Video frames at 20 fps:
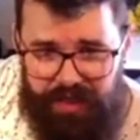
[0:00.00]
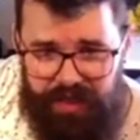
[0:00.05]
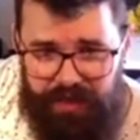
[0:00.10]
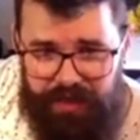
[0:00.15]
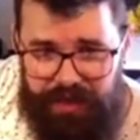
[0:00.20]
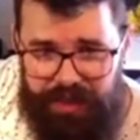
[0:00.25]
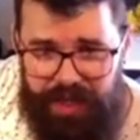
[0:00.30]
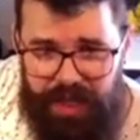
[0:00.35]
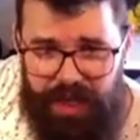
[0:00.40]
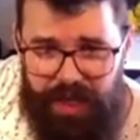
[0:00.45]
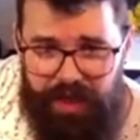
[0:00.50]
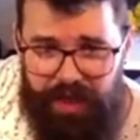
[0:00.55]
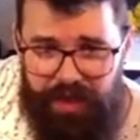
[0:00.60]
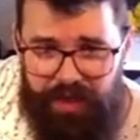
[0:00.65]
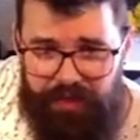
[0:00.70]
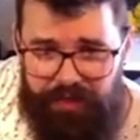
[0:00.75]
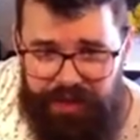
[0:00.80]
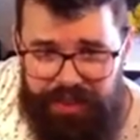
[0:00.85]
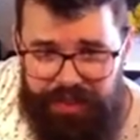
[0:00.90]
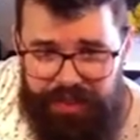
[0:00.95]
we
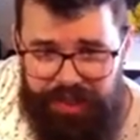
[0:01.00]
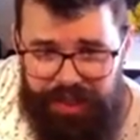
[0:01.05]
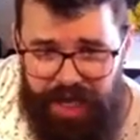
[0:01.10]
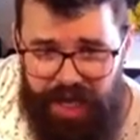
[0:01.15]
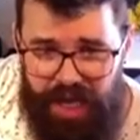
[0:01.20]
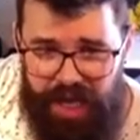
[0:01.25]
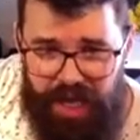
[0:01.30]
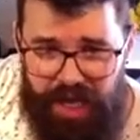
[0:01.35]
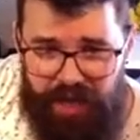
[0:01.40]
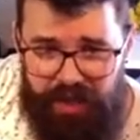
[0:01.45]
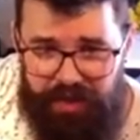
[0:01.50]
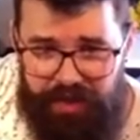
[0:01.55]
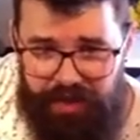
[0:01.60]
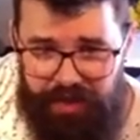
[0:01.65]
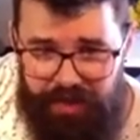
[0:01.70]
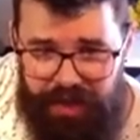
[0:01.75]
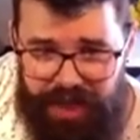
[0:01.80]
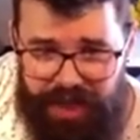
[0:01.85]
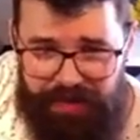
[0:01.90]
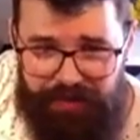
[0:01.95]
love each other
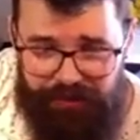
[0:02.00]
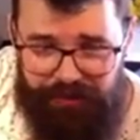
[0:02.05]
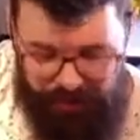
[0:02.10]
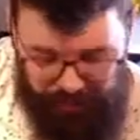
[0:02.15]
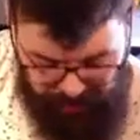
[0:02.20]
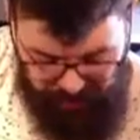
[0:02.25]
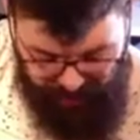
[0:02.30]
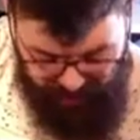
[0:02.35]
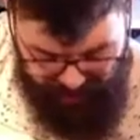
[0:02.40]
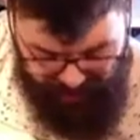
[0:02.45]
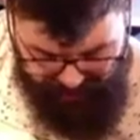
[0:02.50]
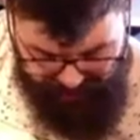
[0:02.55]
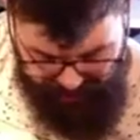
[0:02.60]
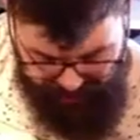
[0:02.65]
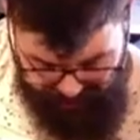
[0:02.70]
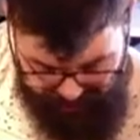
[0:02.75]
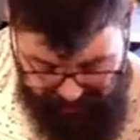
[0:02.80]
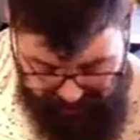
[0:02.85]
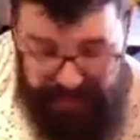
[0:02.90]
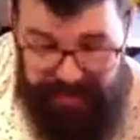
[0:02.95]
and feel
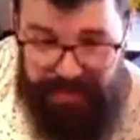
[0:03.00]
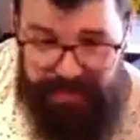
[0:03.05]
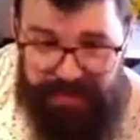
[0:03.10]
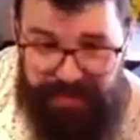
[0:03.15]
nice.